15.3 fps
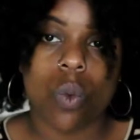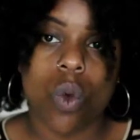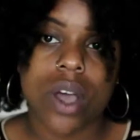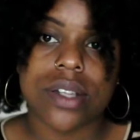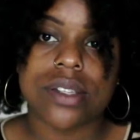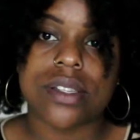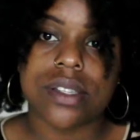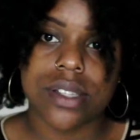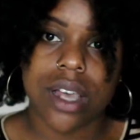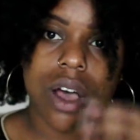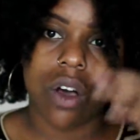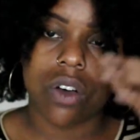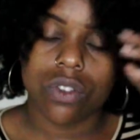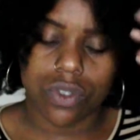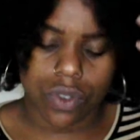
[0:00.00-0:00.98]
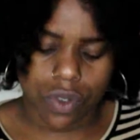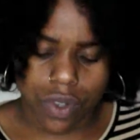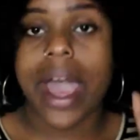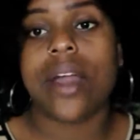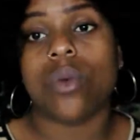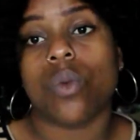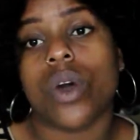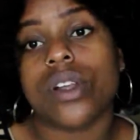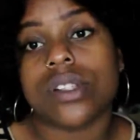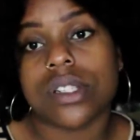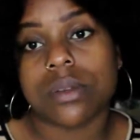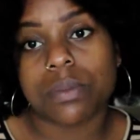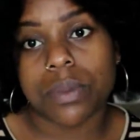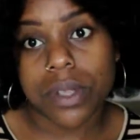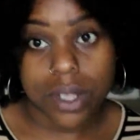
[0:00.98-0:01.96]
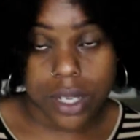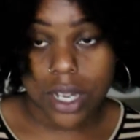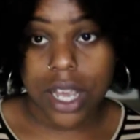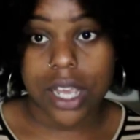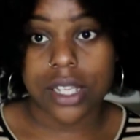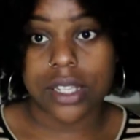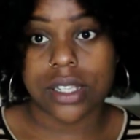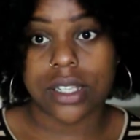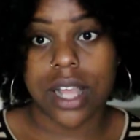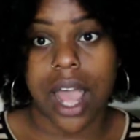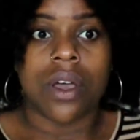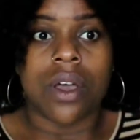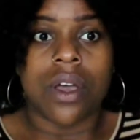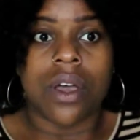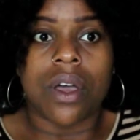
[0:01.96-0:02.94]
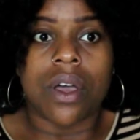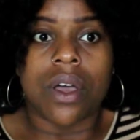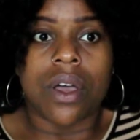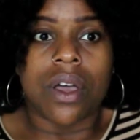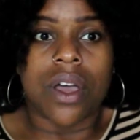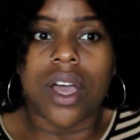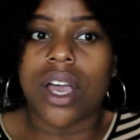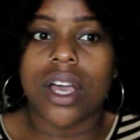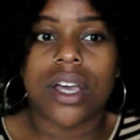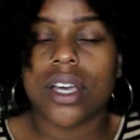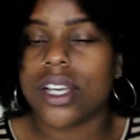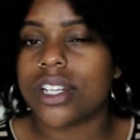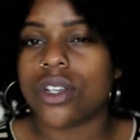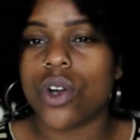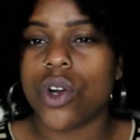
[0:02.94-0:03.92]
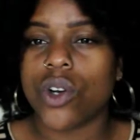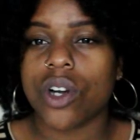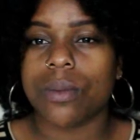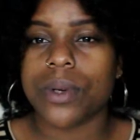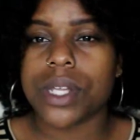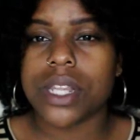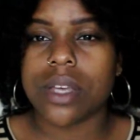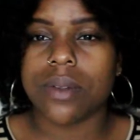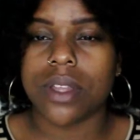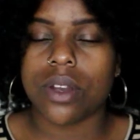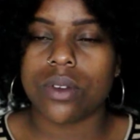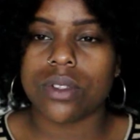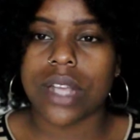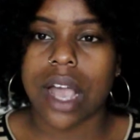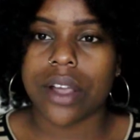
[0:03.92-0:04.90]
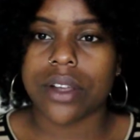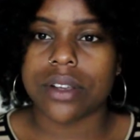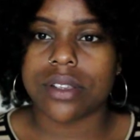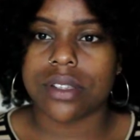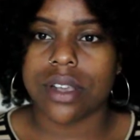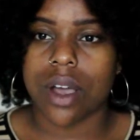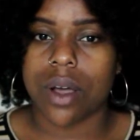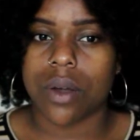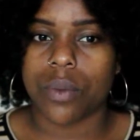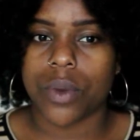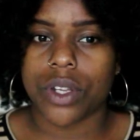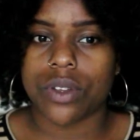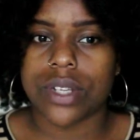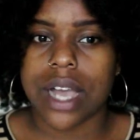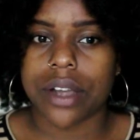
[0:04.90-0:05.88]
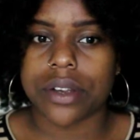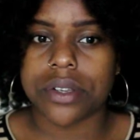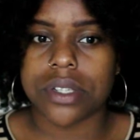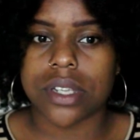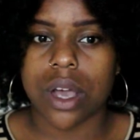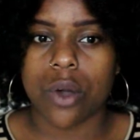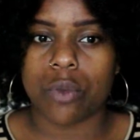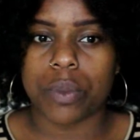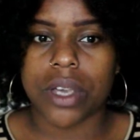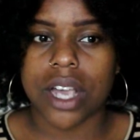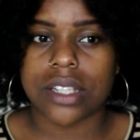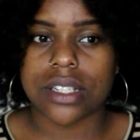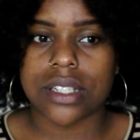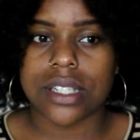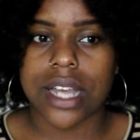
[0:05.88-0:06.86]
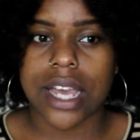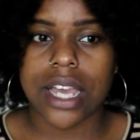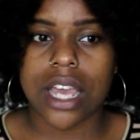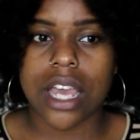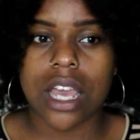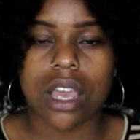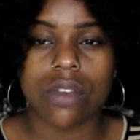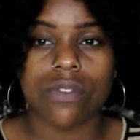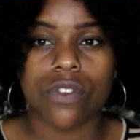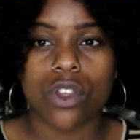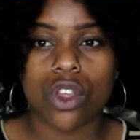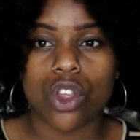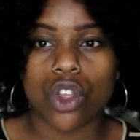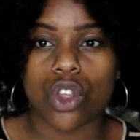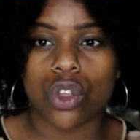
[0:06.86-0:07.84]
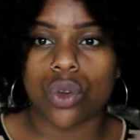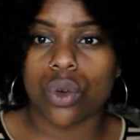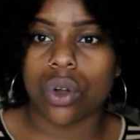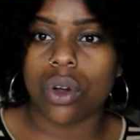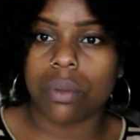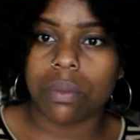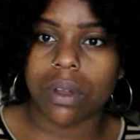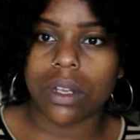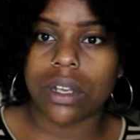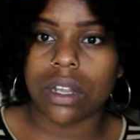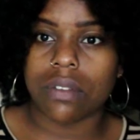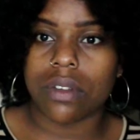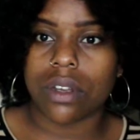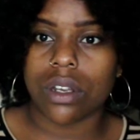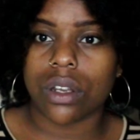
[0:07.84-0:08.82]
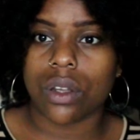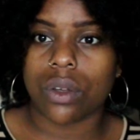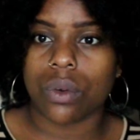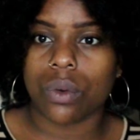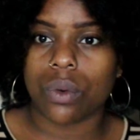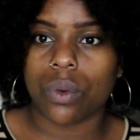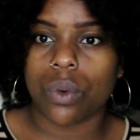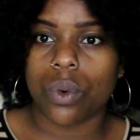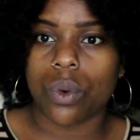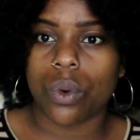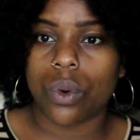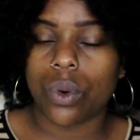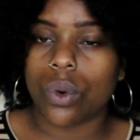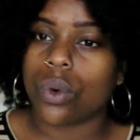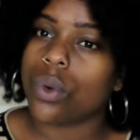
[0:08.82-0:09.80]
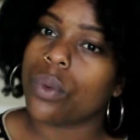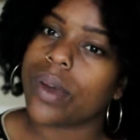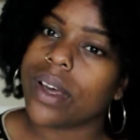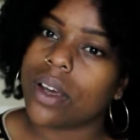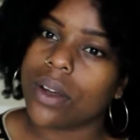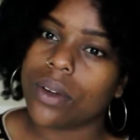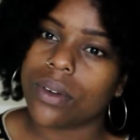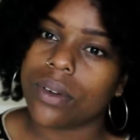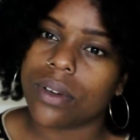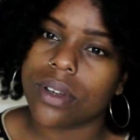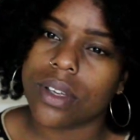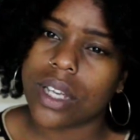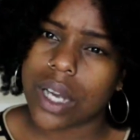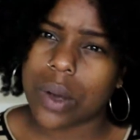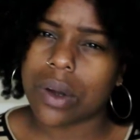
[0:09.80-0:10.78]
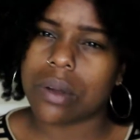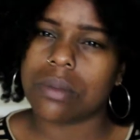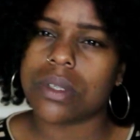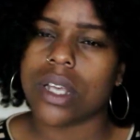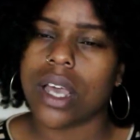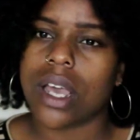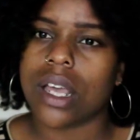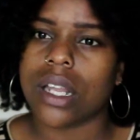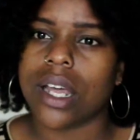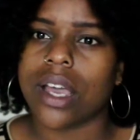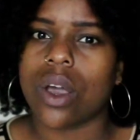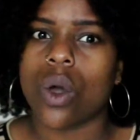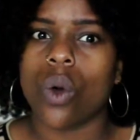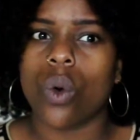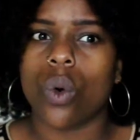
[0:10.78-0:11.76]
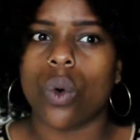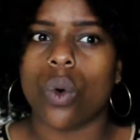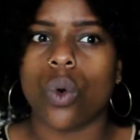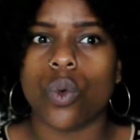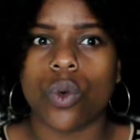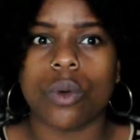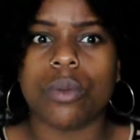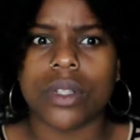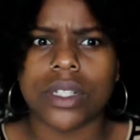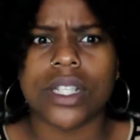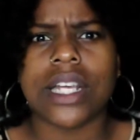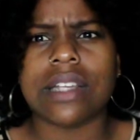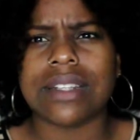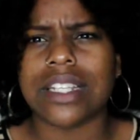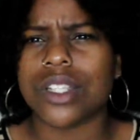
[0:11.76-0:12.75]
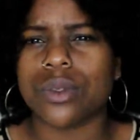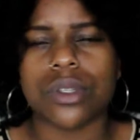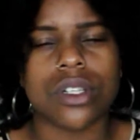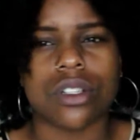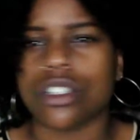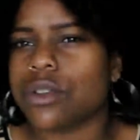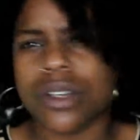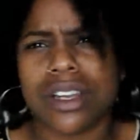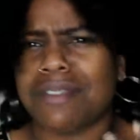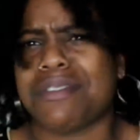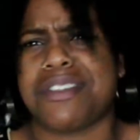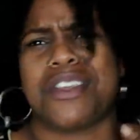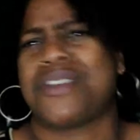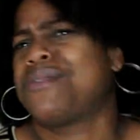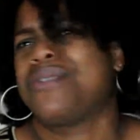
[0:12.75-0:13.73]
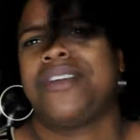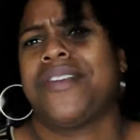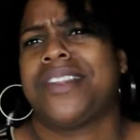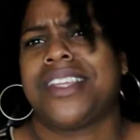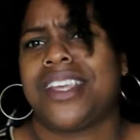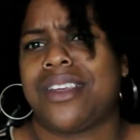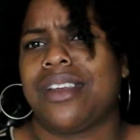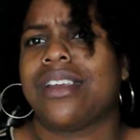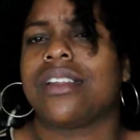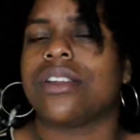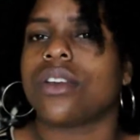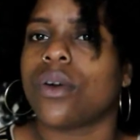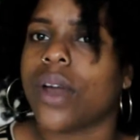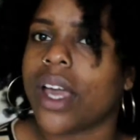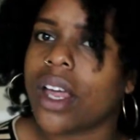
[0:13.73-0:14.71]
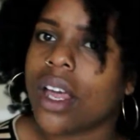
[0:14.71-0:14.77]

in oneself and one's abilities. It's a horrible thing you don't doubt yourself, when you doubt yourself because it's like if you don't believe in you, who will? You know what I'm saying? Like who will believe that you can do it if you don't even think you can do